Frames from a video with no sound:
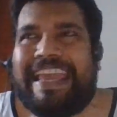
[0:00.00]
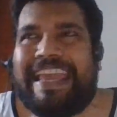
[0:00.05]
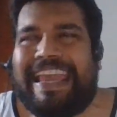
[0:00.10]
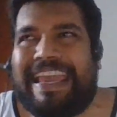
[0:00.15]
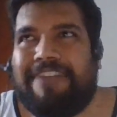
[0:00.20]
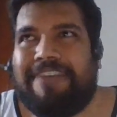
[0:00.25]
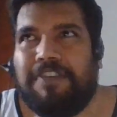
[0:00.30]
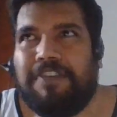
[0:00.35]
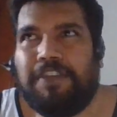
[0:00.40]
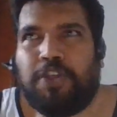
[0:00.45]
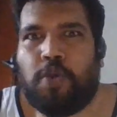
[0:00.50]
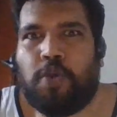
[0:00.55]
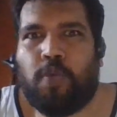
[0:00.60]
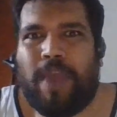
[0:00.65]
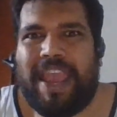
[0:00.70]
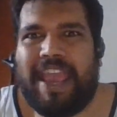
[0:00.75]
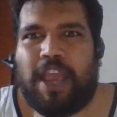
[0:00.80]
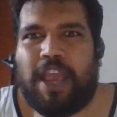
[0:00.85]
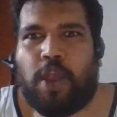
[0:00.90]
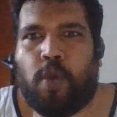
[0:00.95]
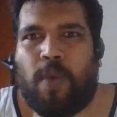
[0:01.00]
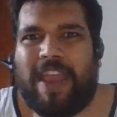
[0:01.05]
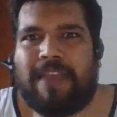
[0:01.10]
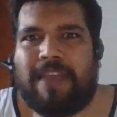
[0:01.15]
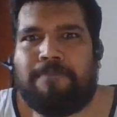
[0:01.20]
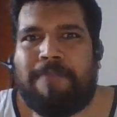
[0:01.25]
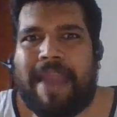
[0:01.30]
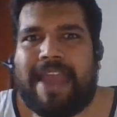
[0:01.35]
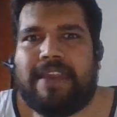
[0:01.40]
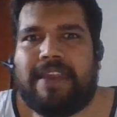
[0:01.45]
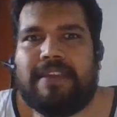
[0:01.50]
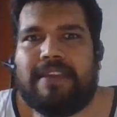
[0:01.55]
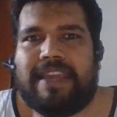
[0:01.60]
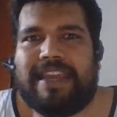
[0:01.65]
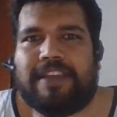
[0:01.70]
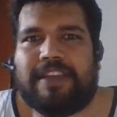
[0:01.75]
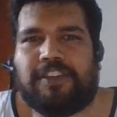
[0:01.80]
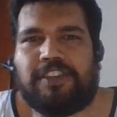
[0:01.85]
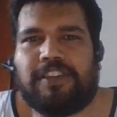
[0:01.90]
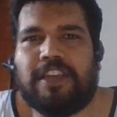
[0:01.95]
Even the way Quick Ben
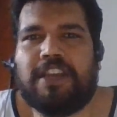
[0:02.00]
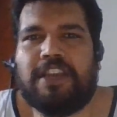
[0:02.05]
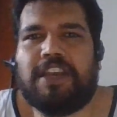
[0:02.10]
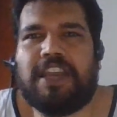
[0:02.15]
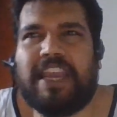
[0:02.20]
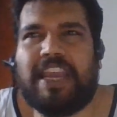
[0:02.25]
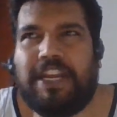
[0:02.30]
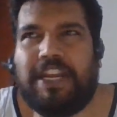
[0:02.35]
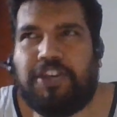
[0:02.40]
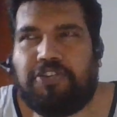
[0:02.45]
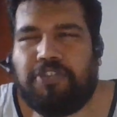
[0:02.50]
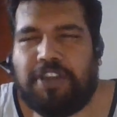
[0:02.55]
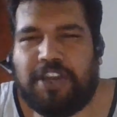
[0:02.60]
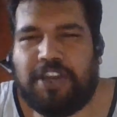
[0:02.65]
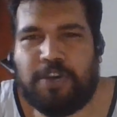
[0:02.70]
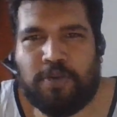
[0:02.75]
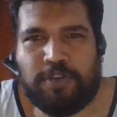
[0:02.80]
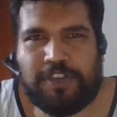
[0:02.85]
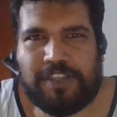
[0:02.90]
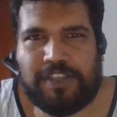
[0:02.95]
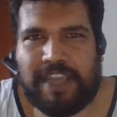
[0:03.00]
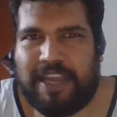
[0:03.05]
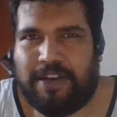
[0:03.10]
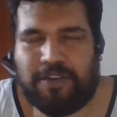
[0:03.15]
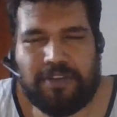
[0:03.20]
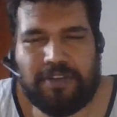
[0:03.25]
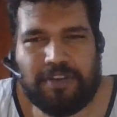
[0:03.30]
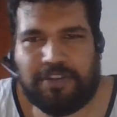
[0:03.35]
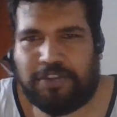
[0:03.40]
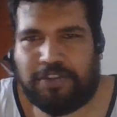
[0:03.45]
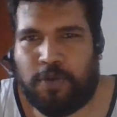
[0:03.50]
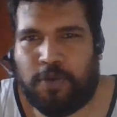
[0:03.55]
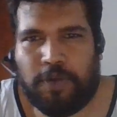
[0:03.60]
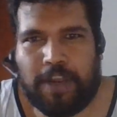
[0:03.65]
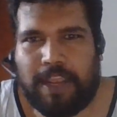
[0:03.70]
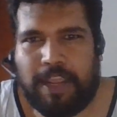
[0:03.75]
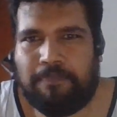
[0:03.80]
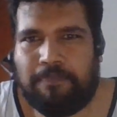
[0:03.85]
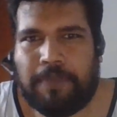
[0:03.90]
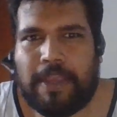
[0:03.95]
is introduced into the
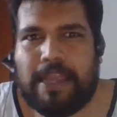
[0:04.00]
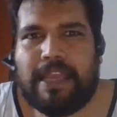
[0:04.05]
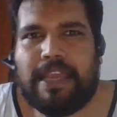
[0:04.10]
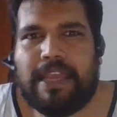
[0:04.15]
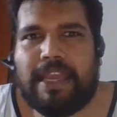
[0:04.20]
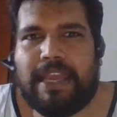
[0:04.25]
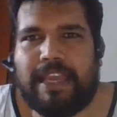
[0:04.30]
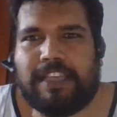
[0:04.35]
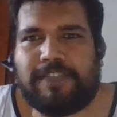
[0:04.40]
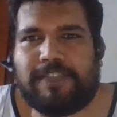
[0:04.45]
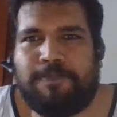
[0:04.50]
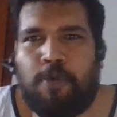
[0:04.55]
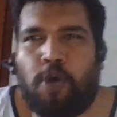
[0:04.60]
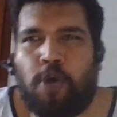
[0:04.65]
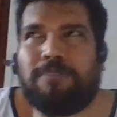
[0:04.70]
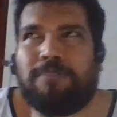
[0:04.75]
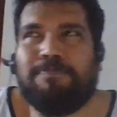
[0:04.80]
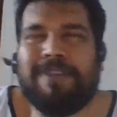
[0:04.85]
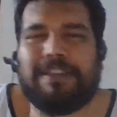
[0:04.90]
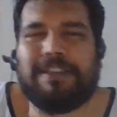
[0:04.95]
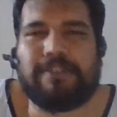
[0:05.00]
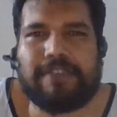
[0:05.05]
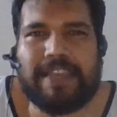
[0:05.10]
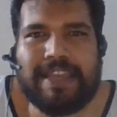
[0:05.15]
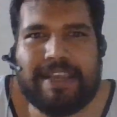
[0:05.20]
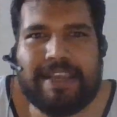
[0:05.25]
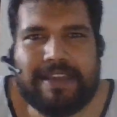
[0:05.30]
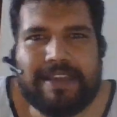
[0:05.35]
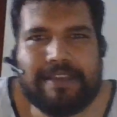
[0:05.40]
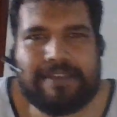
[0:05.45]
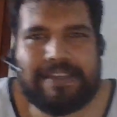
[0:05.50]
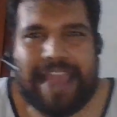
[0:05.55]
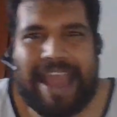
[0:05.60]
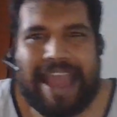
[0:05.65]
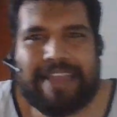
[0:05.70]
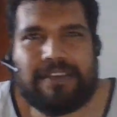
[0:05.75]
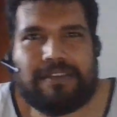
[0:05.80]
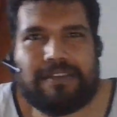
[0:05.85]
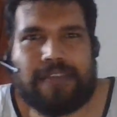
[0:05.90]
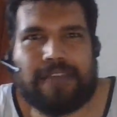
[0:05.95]
story is both mysterious
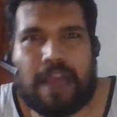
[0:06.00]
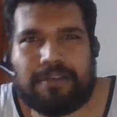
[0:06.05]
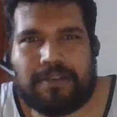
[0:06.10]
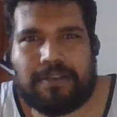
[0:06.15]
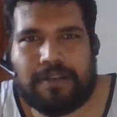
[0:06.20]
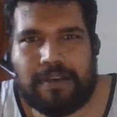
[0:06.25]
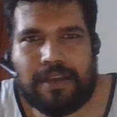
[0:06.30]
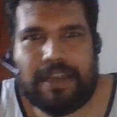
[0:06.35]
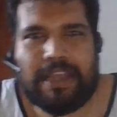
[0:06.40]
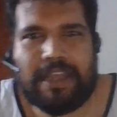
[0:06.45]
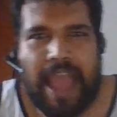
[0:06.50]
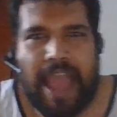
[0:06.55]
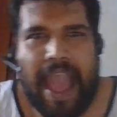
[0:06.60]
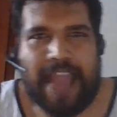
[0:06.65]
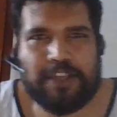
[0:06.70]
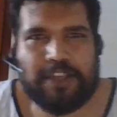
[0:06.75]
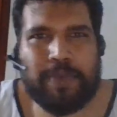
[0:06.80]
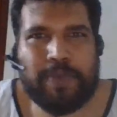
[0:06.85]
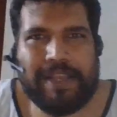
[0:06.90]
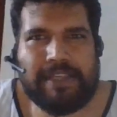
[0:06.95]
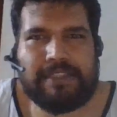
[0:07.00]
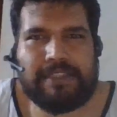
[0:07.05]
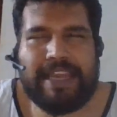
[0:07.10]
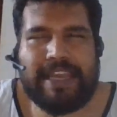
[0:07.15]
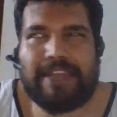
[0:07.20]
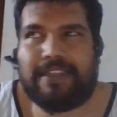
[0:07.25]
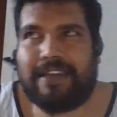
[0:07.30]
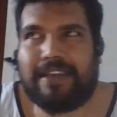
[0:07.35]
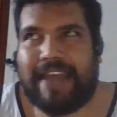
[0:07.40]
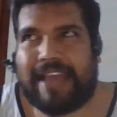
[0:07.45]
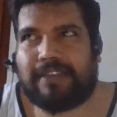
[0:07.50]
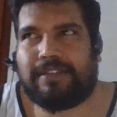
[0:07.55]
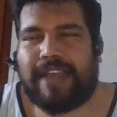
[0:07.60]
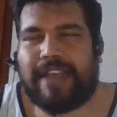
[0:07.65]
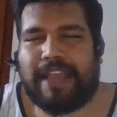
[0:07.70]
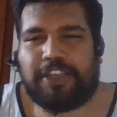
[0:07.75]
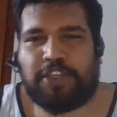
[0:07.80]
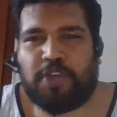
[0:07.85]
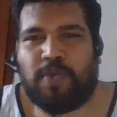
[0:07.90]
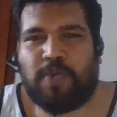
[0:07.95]
and subtle, as we'll see in the next
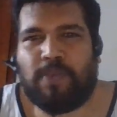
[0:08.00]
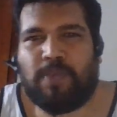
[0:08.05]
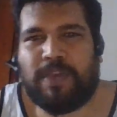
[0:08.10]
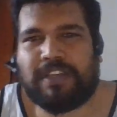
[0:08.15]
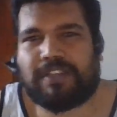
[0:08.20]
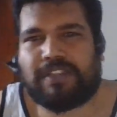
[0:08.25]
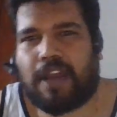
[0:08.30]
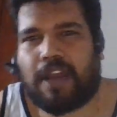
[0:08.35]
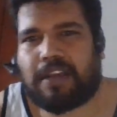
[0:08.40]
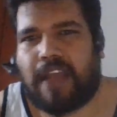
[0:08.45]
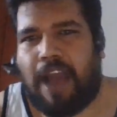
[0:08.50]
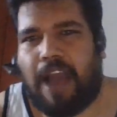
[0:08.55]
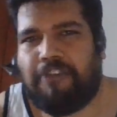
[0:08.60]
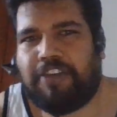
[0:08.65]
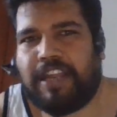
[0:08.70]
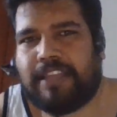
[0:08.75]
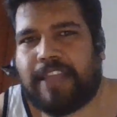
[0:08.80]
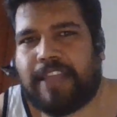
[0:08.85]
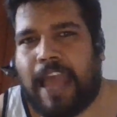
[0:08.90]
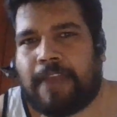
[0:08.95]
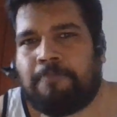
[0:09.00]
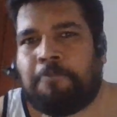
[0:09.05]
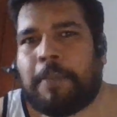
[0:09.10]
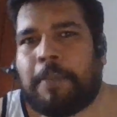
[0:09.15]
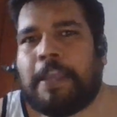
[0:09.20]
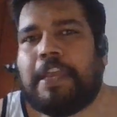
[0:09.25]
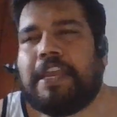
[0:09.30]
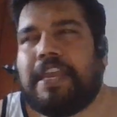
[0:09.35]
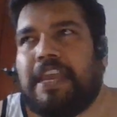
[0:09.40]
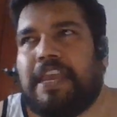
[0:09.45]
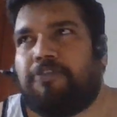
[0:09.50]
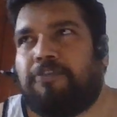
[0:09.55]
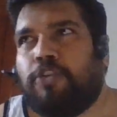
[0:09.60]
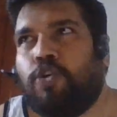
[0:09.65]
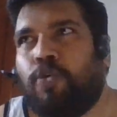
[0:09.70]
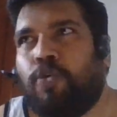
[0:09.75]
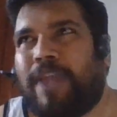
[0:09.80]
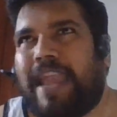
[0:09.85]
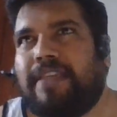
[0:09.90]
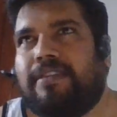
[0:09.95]
lecture when we start covering that. If you
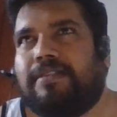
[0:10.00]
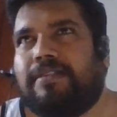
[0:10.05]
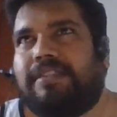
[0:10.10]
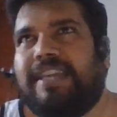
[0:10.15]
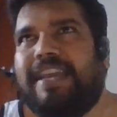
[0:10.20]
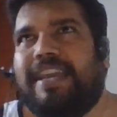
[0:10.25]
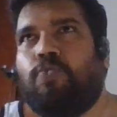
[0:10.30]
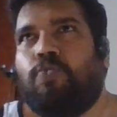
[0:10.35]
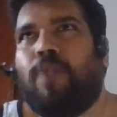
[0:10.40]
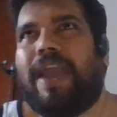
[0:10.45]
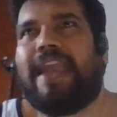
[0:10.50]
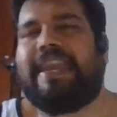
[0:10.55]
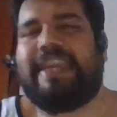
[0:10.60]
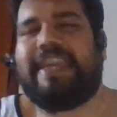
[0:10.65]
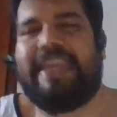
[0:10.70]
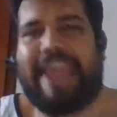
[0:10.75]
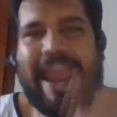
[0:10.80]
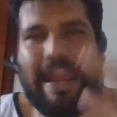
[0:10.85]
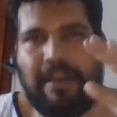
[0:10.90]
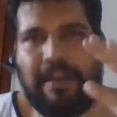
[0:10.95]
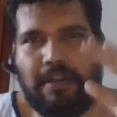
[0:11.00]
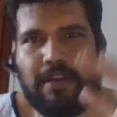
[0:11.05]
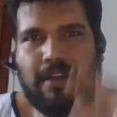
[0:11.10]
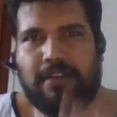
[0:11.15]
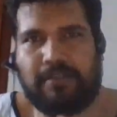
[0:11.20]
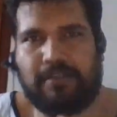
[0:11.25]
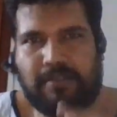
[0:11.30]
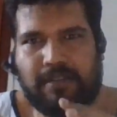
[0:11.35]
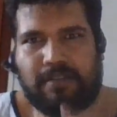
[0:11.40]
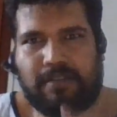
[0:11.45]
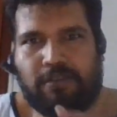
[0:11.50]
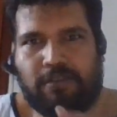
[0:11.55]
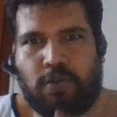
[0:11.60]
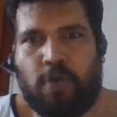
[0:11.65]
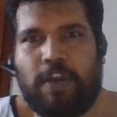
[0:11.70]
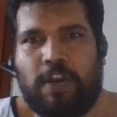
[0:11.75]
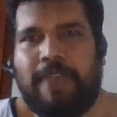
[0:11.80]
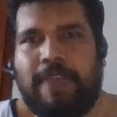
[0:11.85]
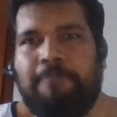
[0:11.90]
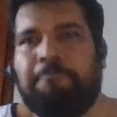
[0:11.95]
look at the scene where he enters the
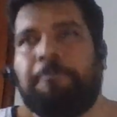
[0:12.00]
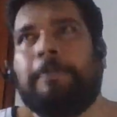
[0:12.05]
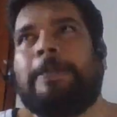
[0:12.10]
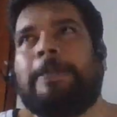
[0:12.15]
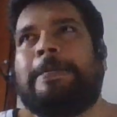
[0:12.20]
story,